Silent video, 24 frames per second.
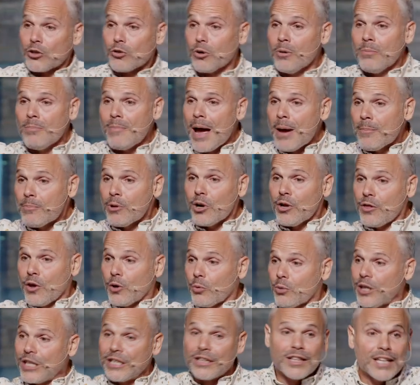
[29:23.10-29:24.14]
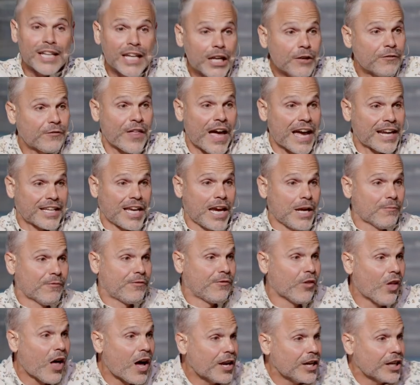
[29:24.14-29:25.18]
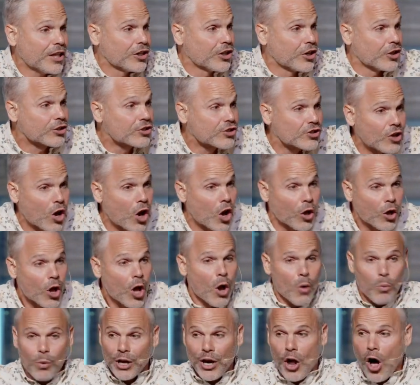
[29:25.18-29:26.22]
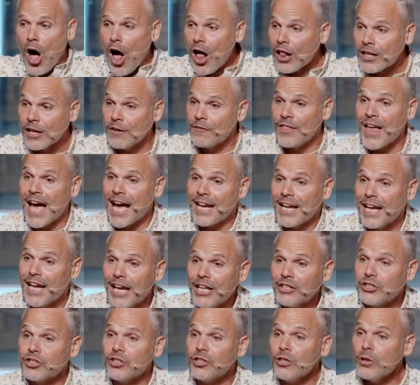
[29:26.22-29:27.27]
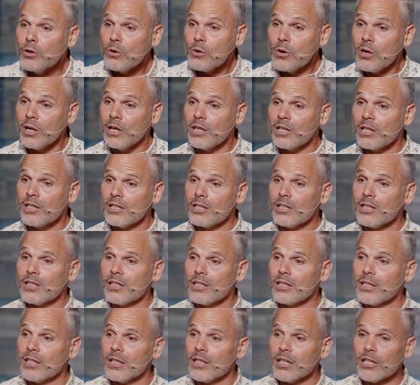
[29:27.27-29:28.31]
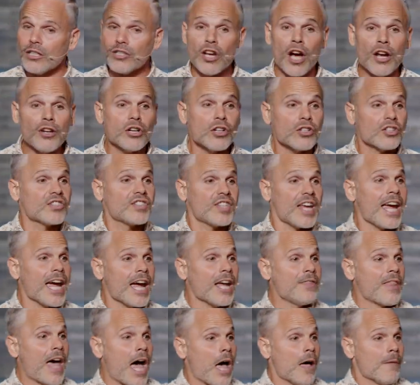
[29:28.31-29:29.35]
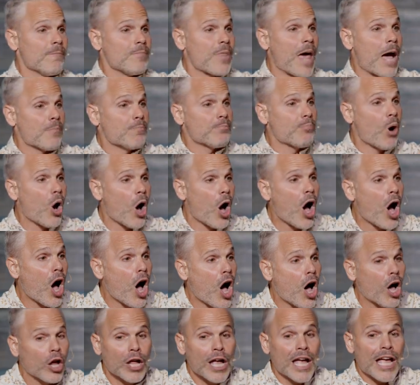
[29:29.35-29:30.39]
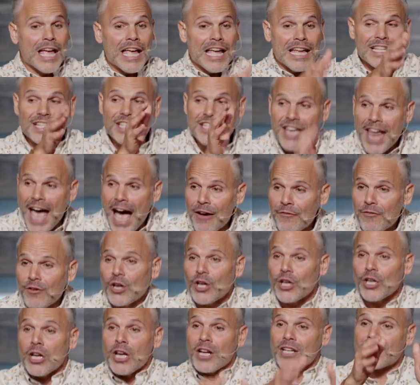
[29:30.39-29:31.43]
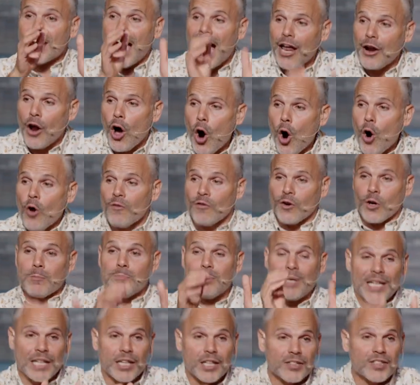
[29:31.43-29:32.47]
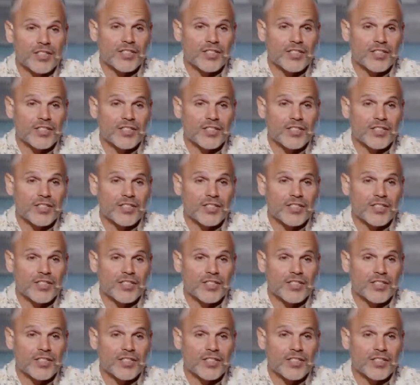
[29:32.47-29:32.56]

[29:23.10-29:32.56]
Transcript: You remember the relief that came flooding your soul when all of that hit you? Do you understand that Paul never got over being